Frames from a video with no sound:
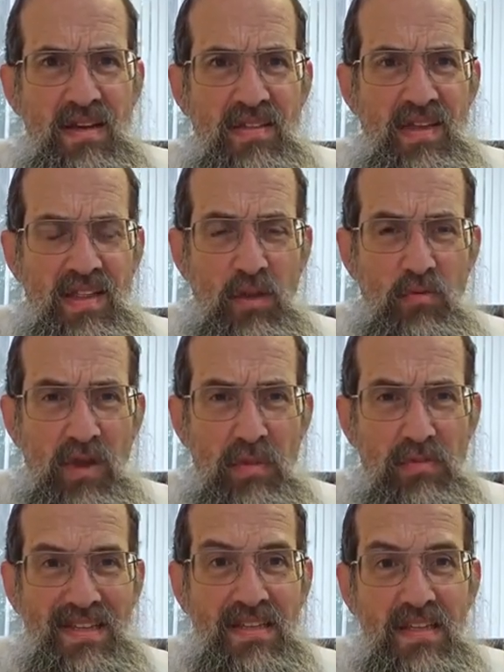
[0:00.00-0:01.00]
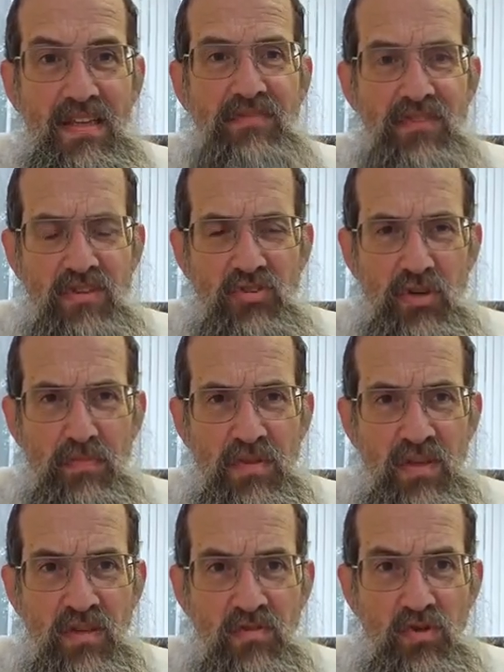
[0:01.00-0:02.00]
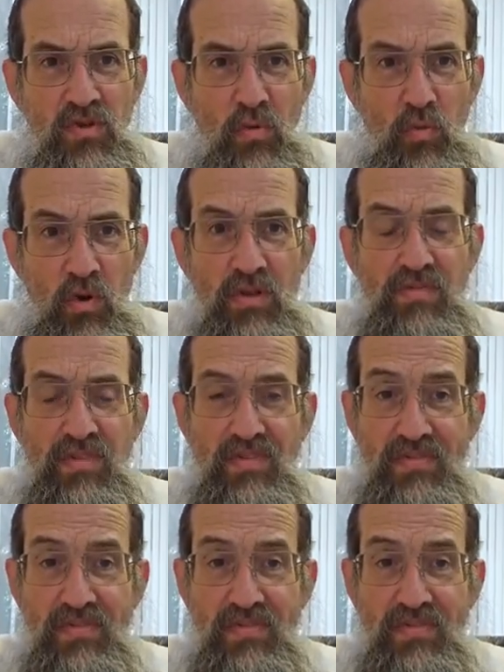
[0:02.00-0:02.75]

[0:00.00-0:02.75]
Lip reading: that they were able to leave Egypt, so one of the